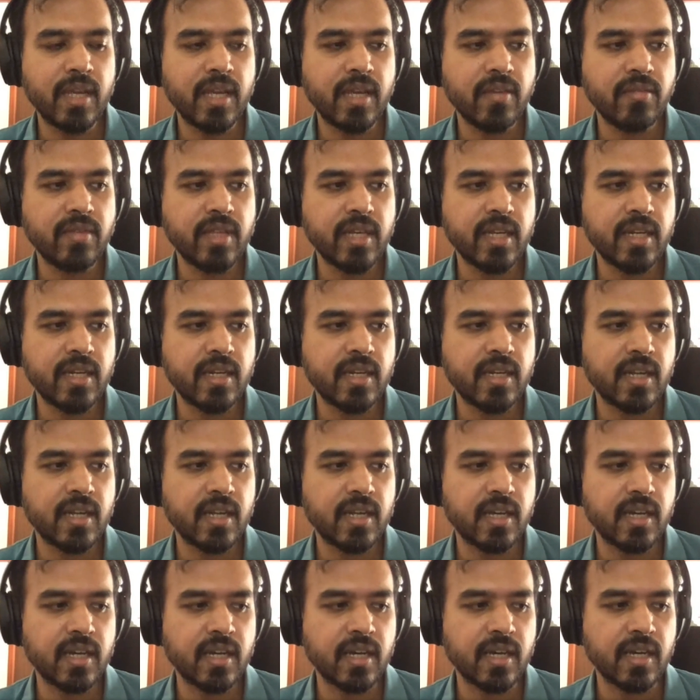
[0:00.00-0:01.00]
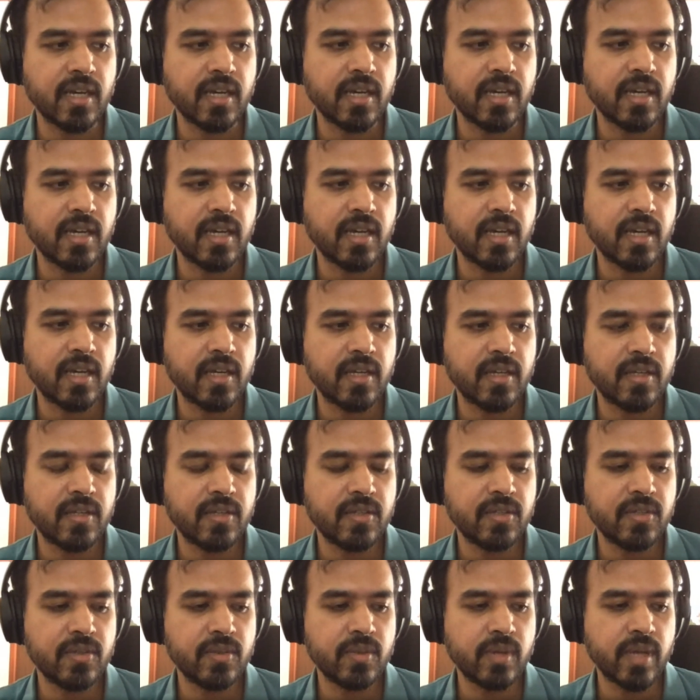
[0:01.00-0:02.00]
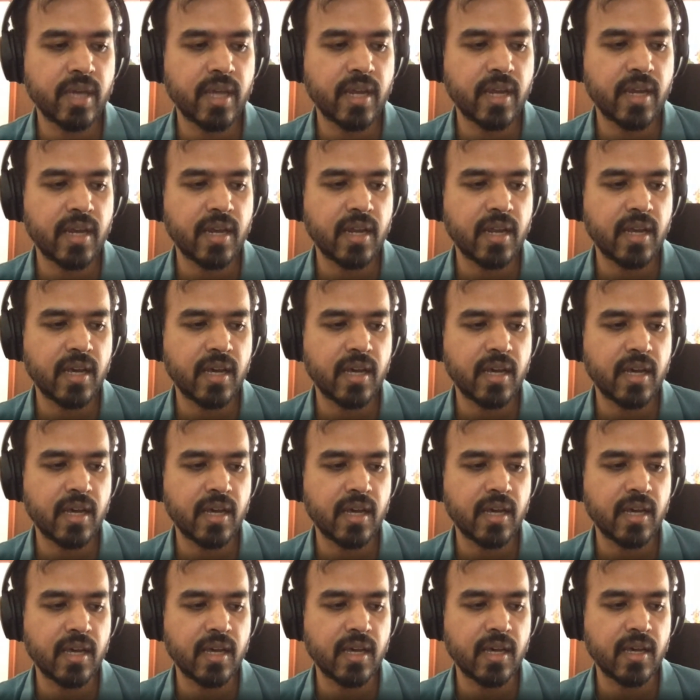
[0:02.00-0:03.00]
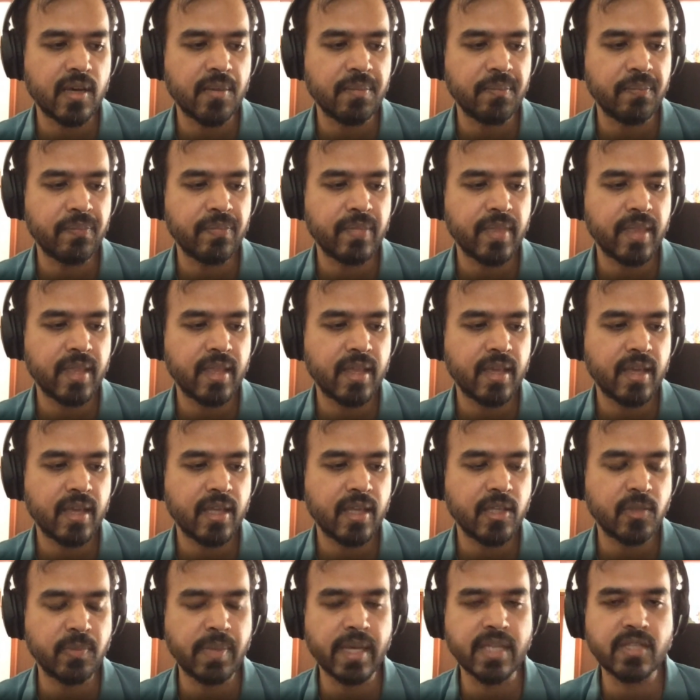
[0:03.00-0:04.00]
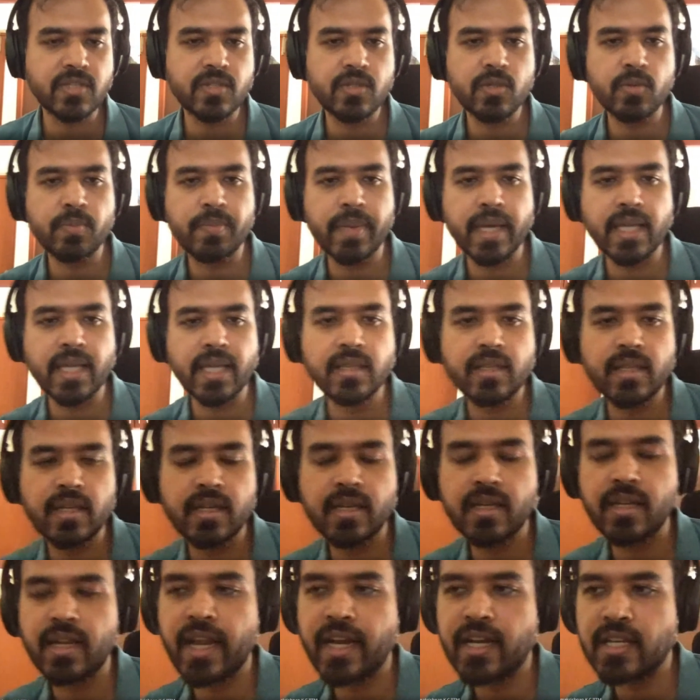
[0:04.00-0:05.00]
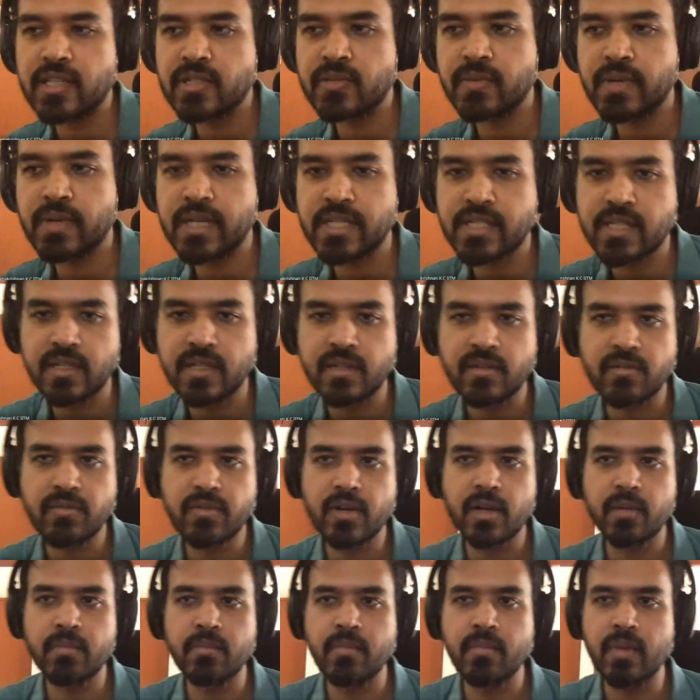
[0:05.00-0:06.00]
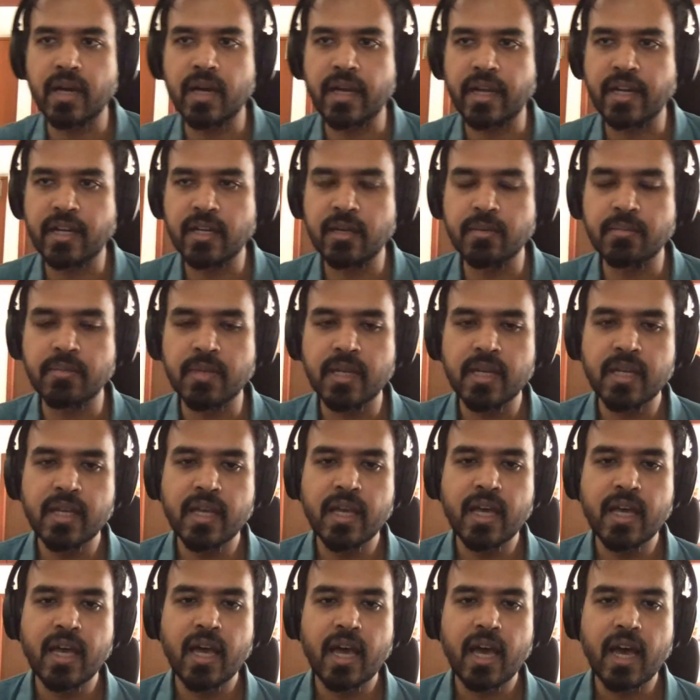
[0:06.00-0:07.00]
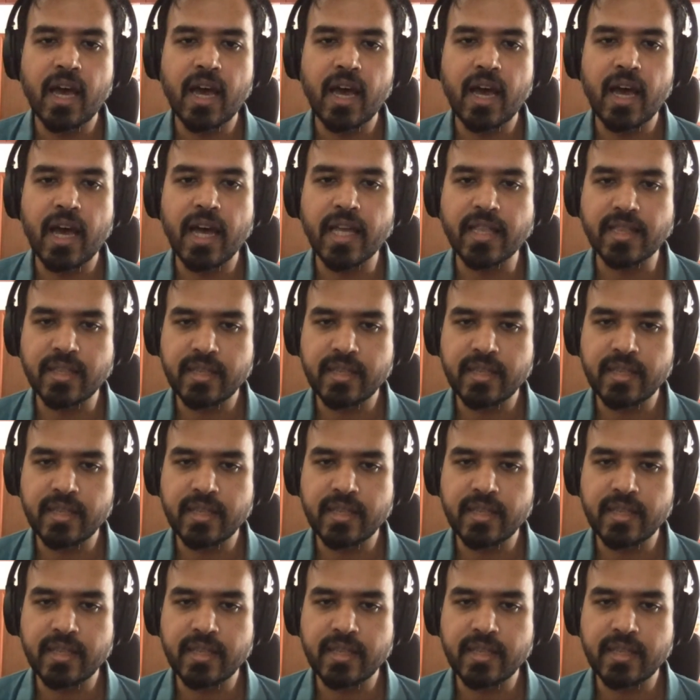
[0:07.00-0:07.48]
believe that you can. It's best to pick the latest version from GitHub.